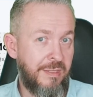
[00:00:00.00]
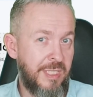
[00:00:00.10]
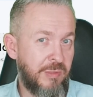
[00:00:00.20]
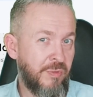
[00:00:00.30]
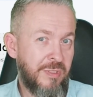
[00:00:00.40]

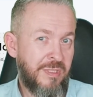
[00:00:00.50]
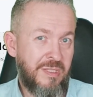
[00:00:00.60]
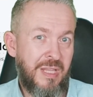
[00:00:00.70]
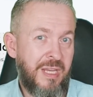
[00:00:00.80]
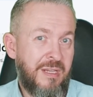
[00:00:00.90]
This
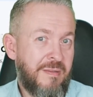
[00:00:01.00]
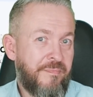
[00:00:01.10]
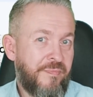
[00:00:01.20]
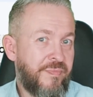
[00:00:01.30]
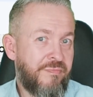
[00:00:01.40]
was like
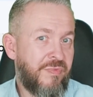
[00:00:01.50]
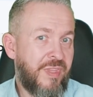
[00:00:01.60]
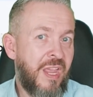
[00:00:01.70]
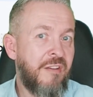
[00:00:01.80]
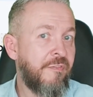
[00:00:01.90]

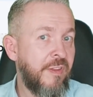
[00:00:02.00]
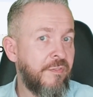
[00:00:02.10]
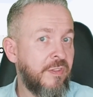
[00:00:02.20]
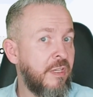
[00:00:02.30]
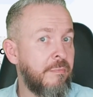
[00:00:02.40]
10,
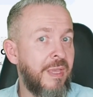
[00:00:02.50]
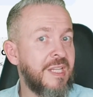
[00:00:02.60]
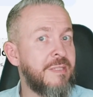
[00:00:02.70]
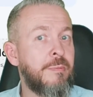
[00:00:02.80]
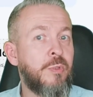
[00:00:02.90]
15,
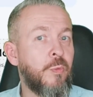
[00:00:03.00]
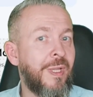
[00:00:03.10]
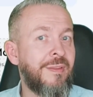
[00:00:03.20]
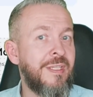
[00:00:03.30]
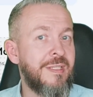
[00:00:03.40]
maximum
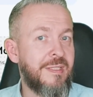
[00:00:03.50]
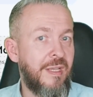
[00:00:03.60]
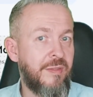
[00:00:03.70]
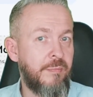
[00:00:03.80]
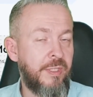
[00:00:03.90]
20
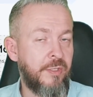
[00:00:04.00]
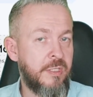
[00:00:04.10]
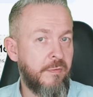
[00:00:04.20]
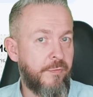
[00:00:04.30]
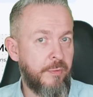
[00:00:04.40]

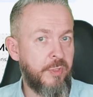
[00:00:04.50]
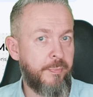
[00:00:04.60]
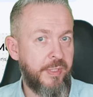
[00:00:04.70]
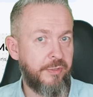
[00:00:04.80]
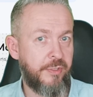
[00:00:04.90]
centimeters from the
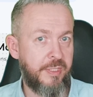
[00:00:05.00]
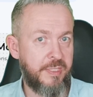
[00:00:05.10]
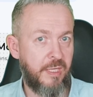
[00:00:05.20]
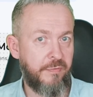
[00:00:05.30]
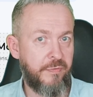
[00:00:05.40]
printer
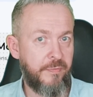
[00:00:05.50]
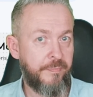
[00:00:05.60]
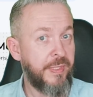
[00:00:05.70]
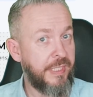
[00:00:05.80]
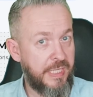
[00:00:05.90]
itself.
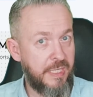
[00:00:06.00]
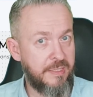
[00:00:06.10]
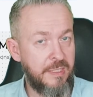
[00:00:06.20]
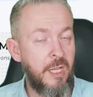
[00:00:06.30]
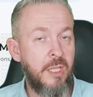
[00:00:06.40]

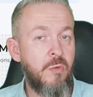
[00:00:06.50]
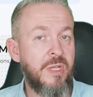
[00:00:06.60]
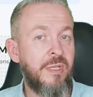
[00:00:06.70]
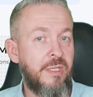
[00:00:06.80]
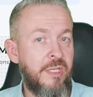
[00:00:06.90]
Yes, you
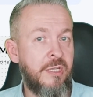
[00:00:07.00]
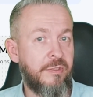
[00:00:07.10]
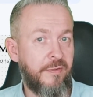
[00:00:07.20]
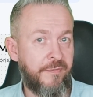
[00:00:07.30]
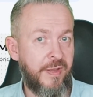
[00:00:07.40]
can
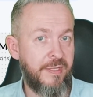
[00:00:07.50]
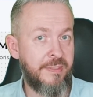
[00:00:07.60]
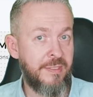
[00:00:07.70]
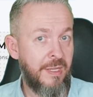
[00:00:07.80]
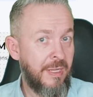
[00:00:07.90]
hear the
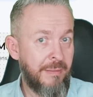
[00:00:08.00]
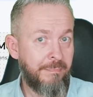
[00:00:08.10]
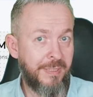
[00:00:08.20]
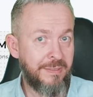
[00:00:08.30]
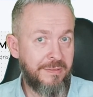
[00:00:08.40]
fans,
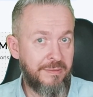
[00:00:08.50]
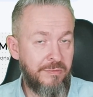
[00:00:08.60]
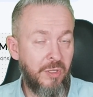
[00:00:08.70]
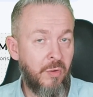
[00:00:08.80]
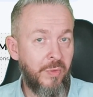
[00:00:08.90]
but
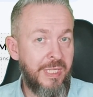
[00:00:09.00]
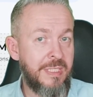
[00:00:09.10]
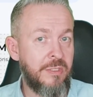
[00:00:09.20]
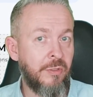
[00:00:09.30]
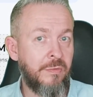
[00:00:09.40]
no,
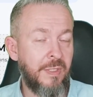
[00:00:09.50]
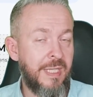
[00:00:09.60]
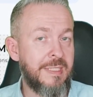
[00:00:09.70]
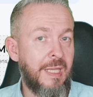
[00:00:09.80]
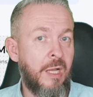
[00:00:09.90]
it's not
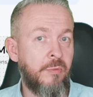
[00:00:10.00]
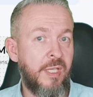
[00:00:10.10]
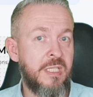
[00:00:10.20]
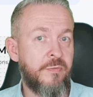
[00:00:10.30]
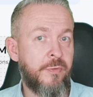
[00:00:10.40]
as
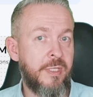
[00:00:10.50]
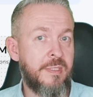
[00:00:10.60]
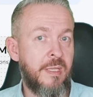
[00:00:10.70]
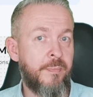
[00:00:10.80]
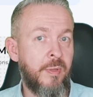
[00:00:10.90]
loud as, for
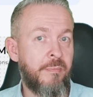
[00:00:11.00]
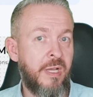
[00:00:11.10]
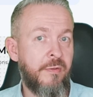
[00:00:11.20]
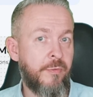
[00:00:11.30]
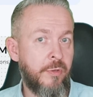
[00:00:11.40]
example,
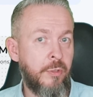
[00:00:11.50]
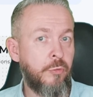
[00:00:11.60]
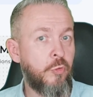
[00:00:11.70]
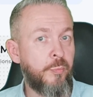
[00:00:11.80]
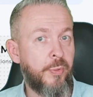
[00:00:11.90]
my
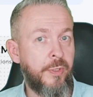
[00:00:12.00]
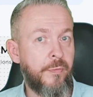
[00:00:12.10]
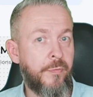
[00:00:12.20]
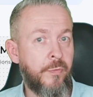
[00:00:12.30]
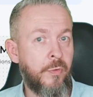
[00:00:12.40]
Voron
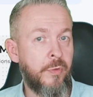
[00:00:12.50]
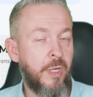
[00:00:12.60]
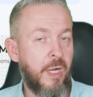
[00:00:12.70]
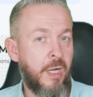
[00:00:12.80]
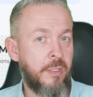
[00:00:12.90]
2.4
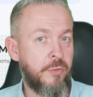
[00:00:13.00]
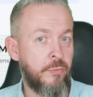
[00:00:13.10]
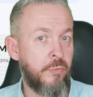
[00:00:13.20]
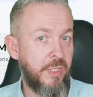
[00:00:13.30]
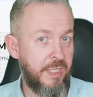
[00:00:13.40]

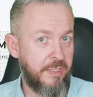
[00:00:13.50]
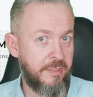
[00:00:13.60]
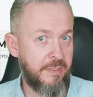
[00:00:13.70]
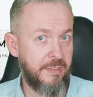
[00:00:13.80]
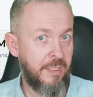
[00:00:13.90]
R2
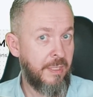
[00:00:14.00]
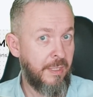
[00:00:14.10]
is.